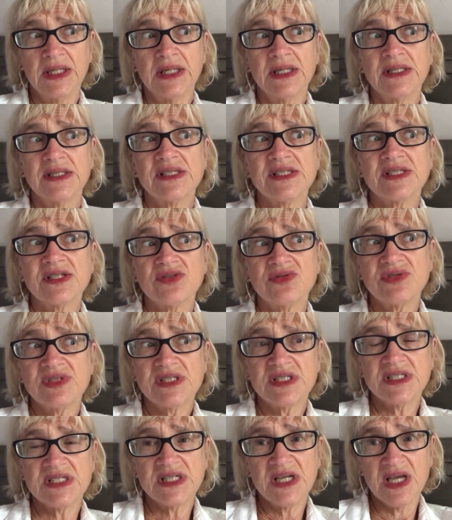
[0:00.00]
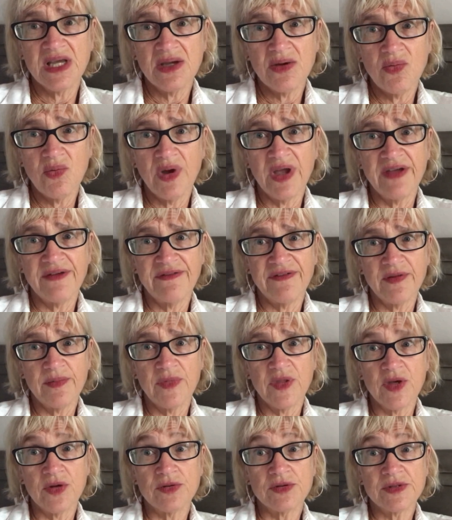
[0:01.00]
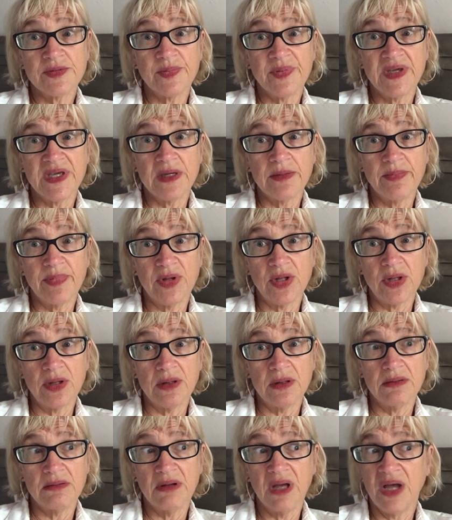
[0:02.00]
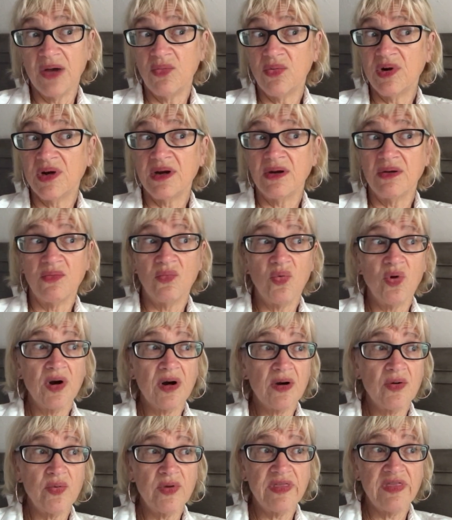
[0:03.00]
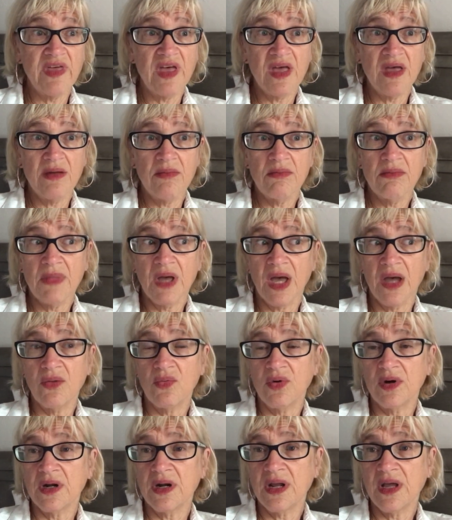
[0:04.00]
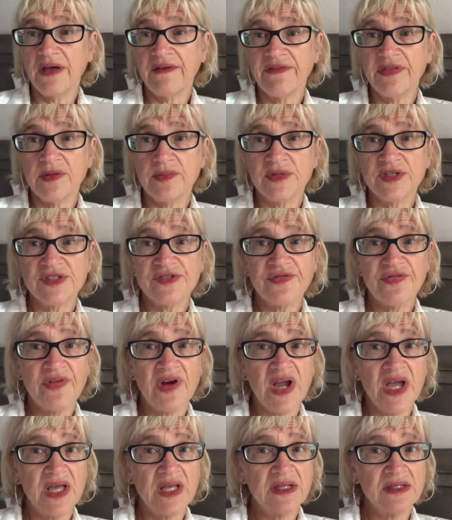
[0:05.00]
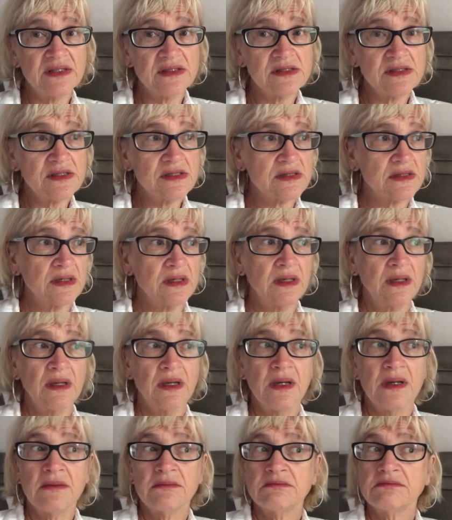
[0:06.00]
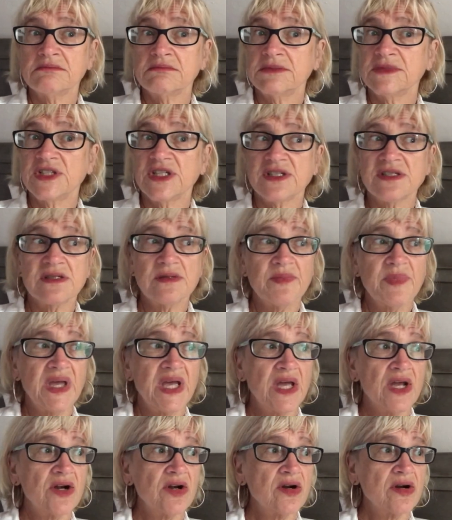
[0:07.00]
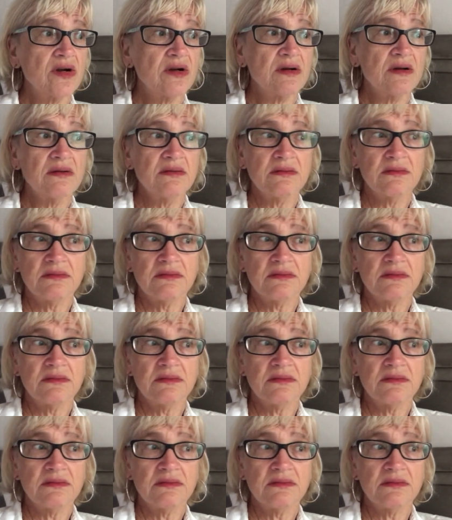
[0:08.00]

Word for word: So stay away from those people. I wouldn't work with them. I wouldn't have them as friends. Doesn't matter